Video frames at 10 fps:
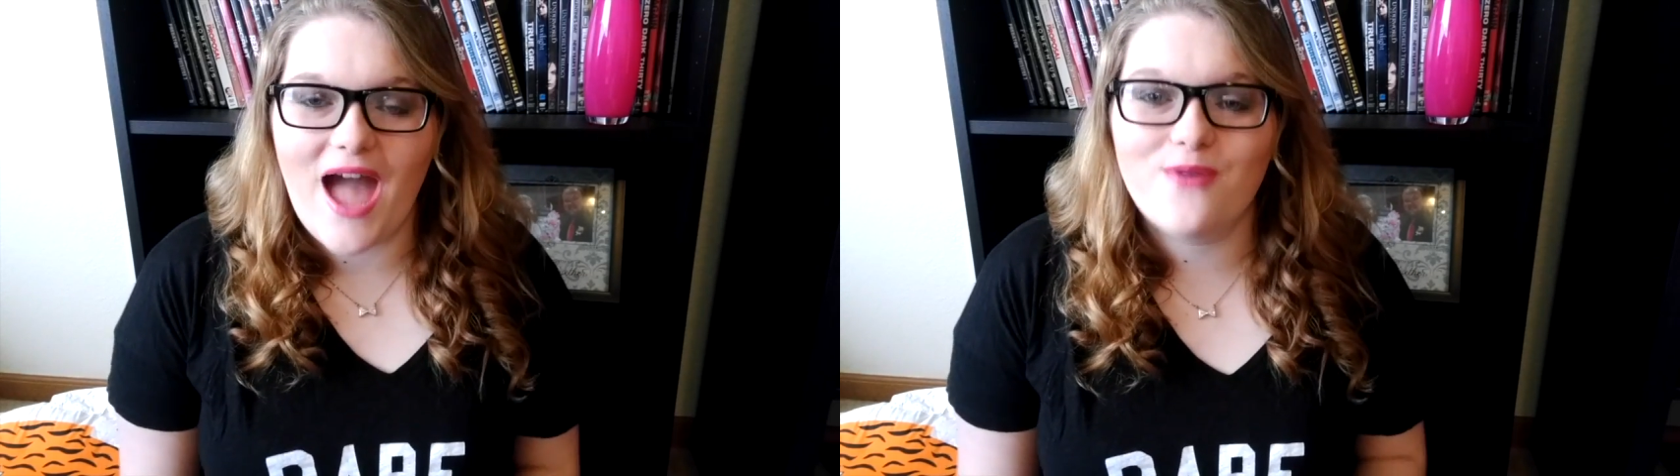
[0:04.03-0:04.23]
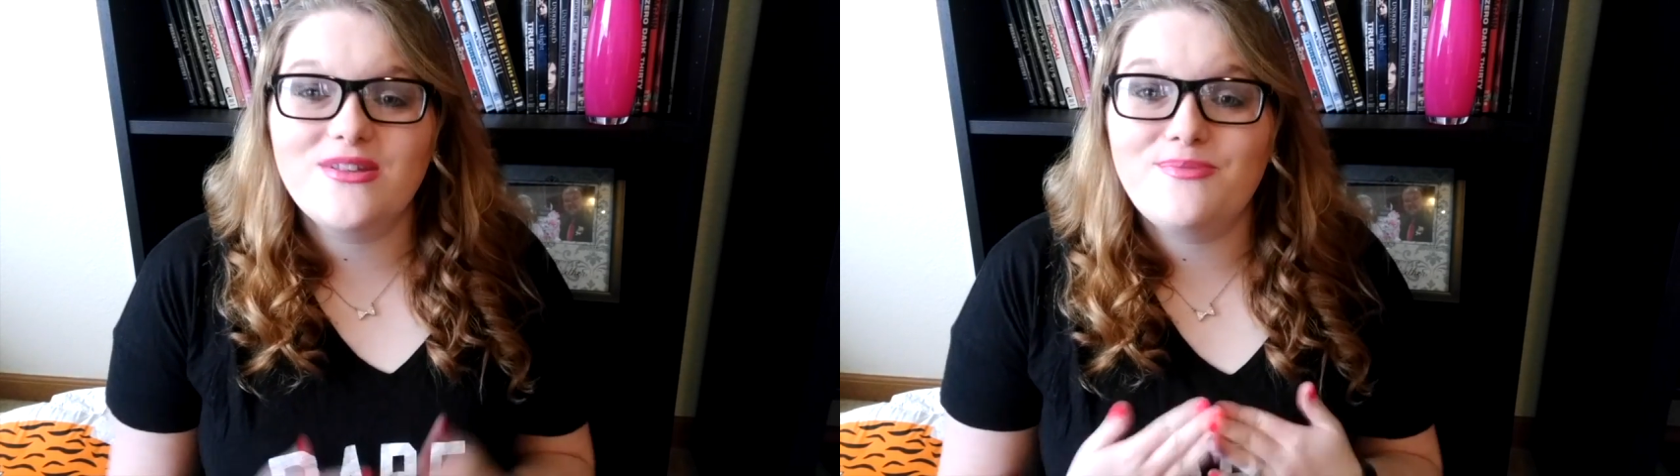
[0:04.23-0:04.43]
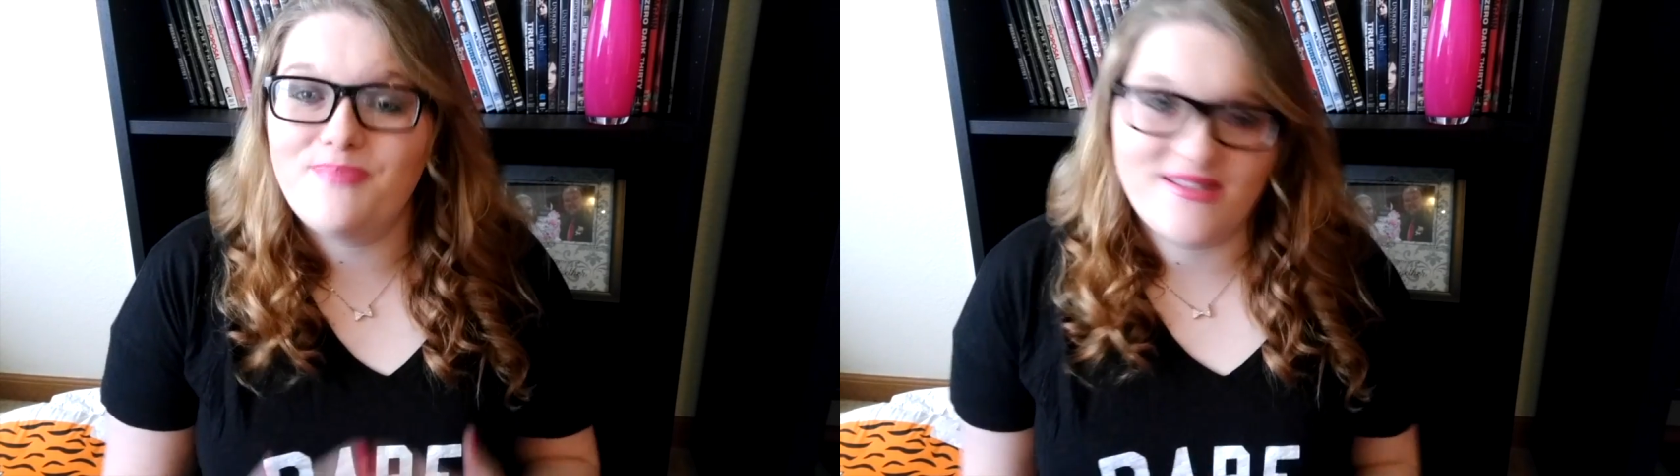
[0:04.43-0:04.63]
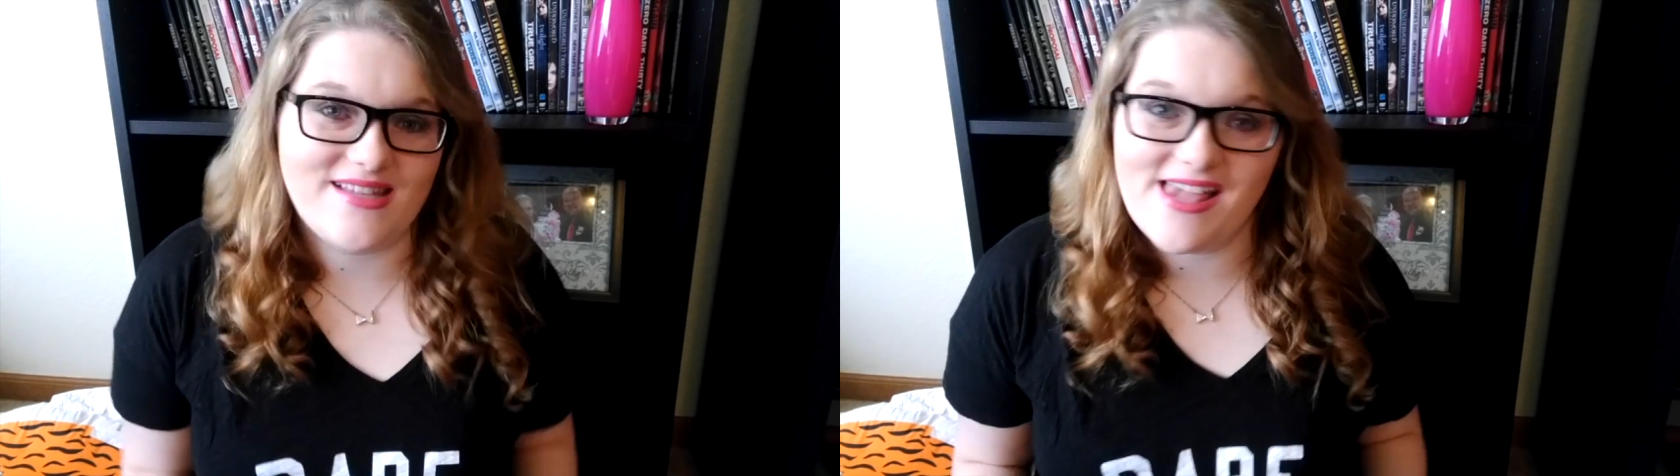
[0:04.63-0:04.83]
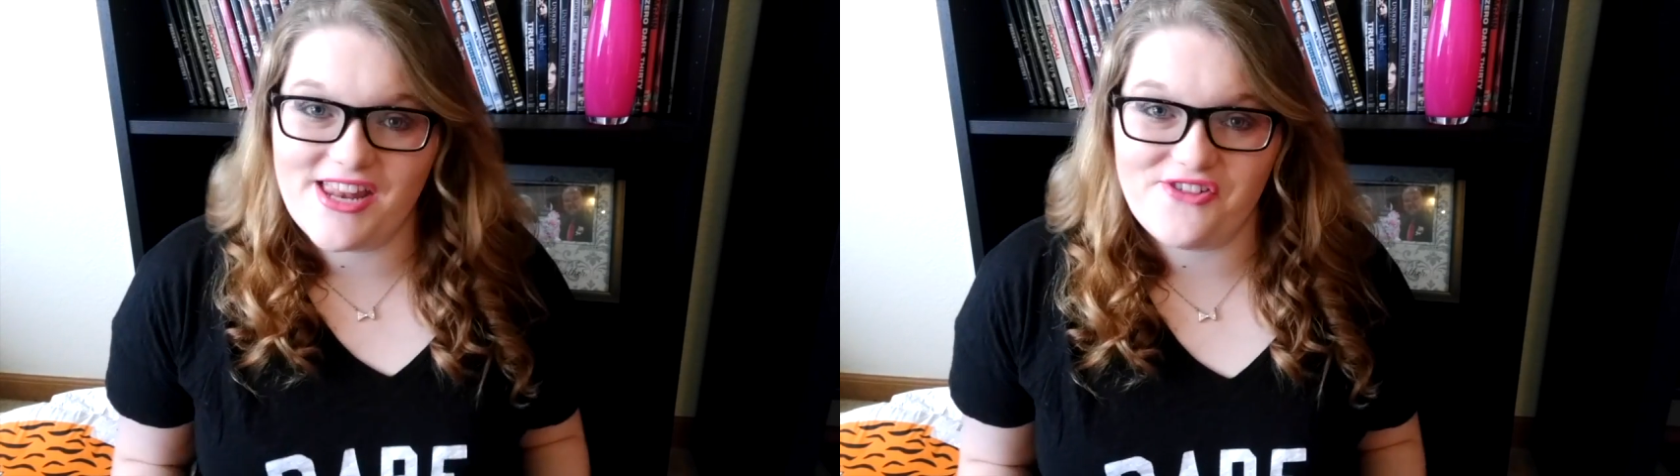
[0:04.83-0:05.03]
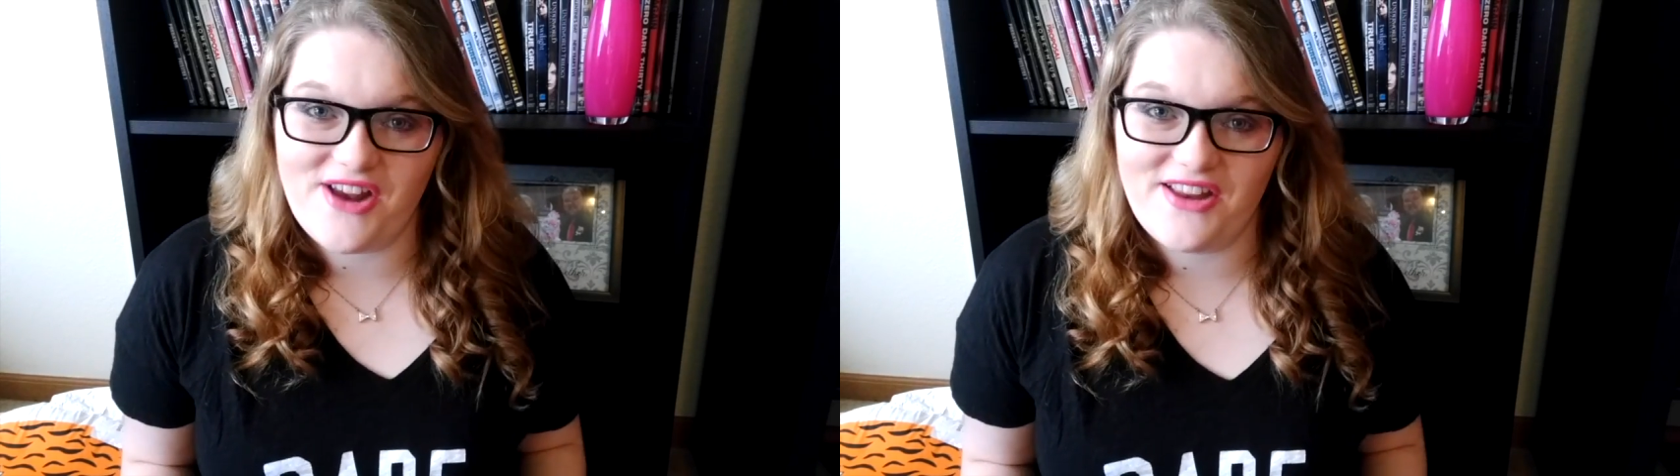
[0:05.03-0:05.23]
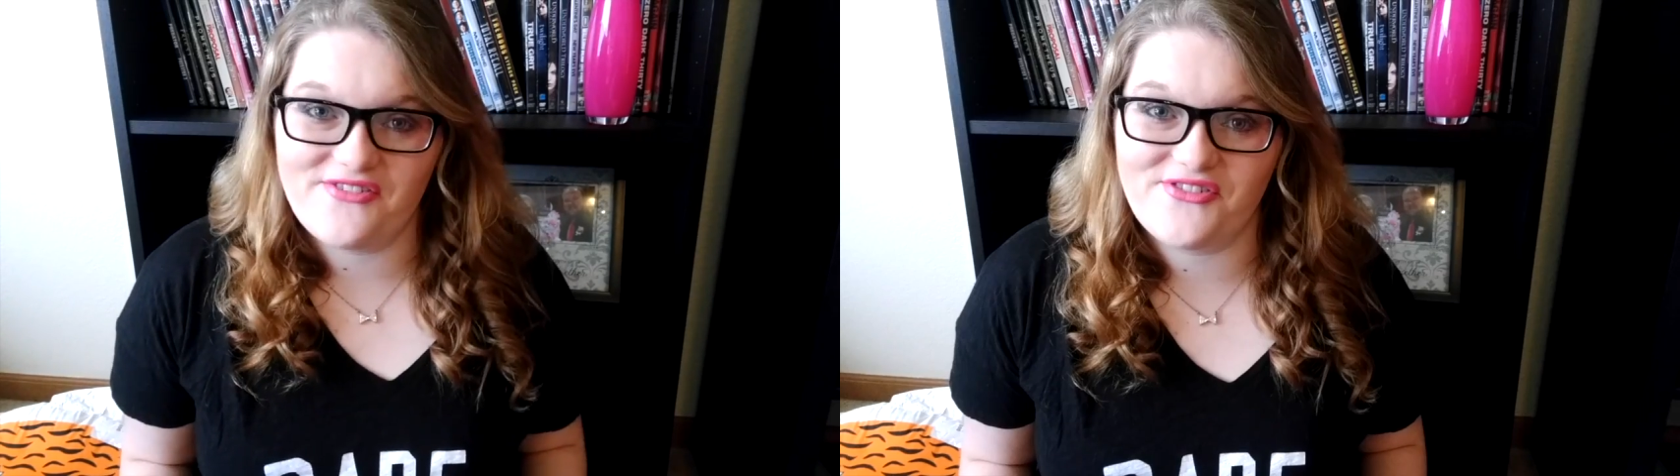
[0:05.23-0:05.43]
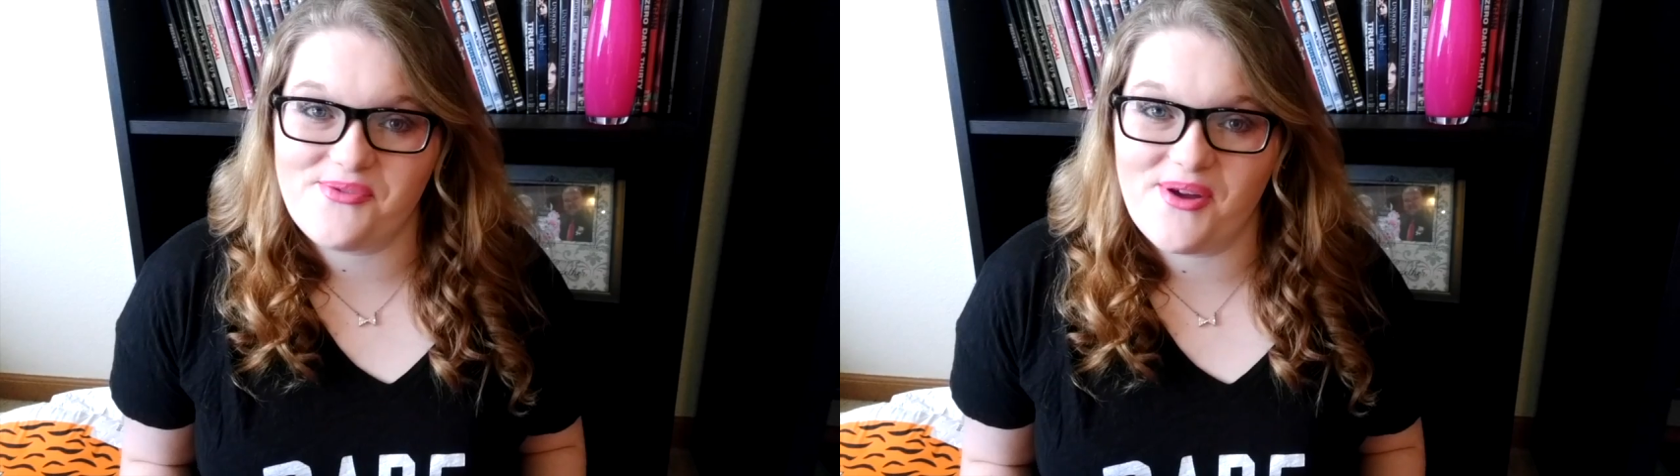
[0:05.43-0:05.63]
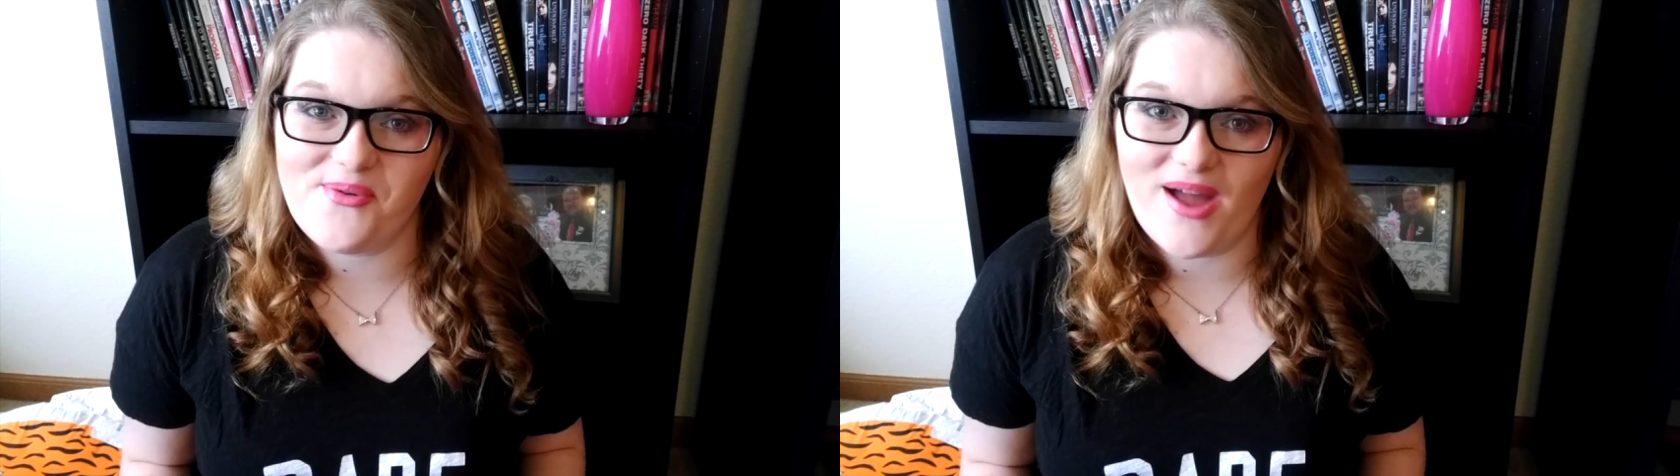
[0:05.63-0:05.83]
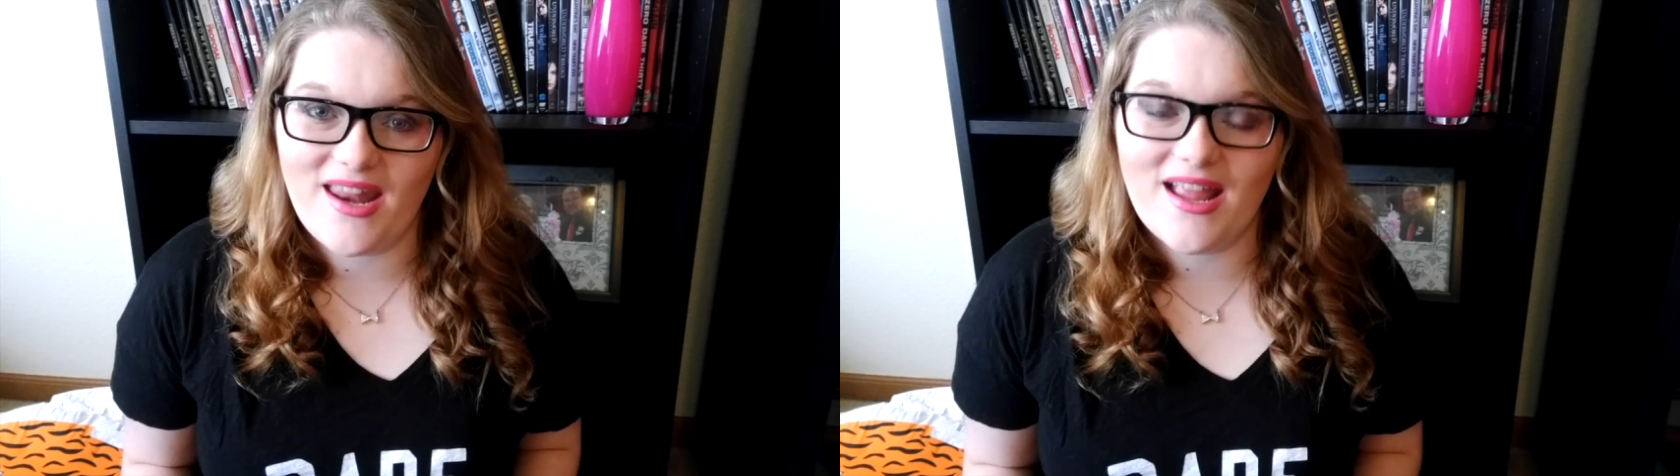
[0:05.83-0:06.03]
I was busy getting ready for my
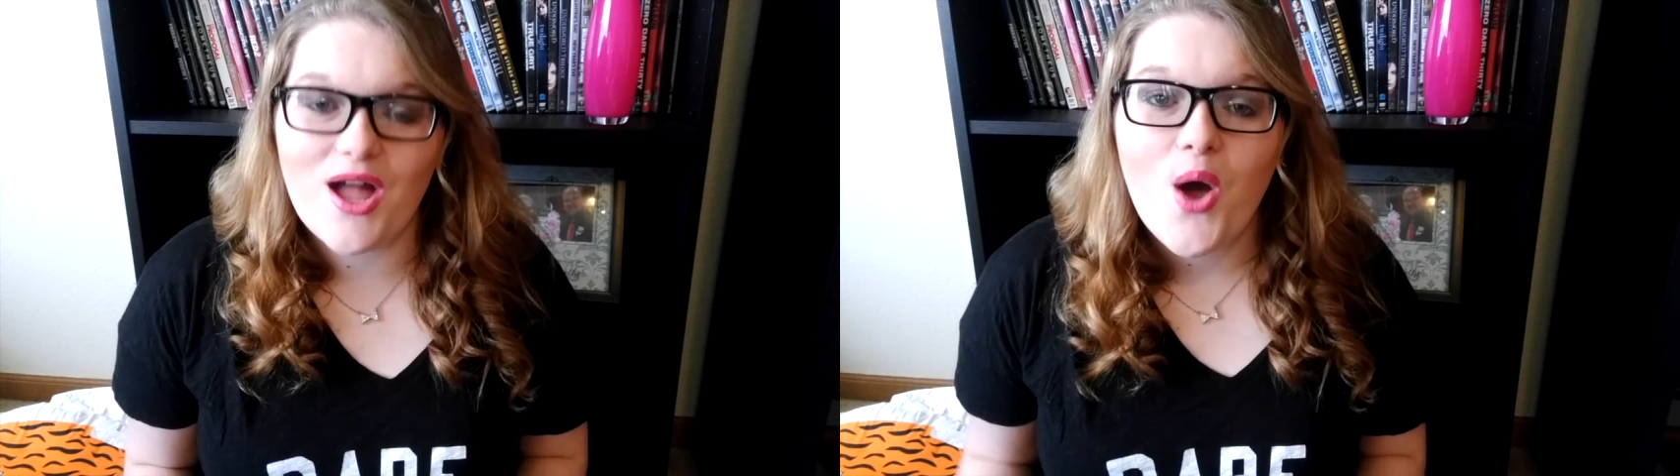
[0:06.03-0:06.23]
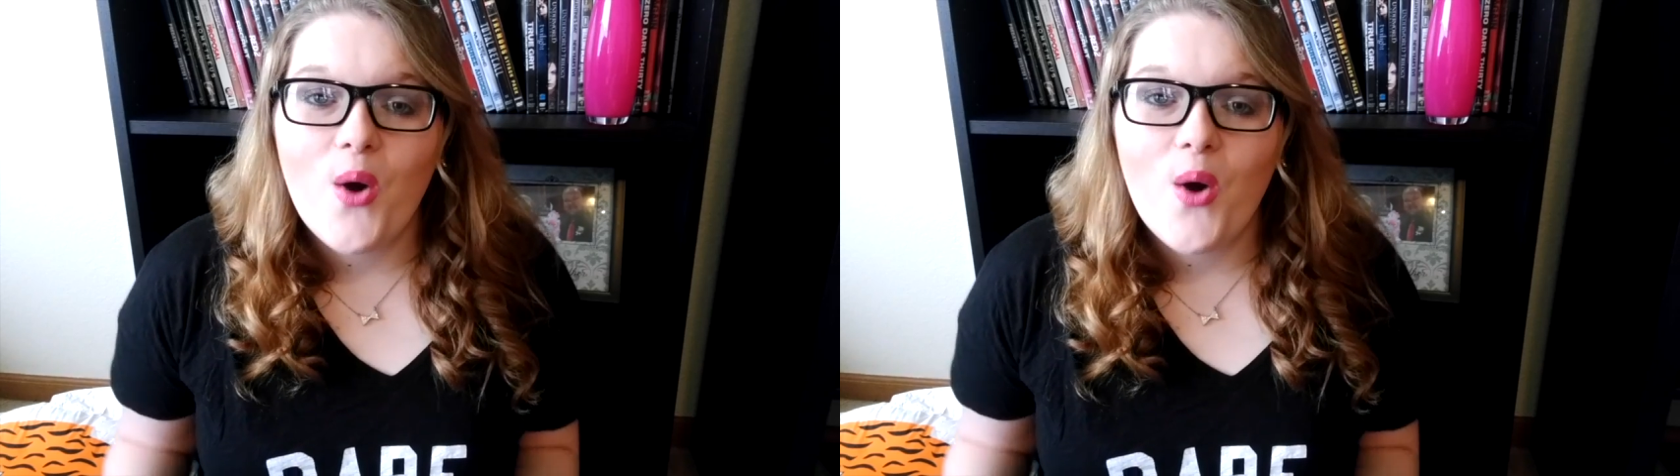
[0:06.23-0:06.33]
wedding.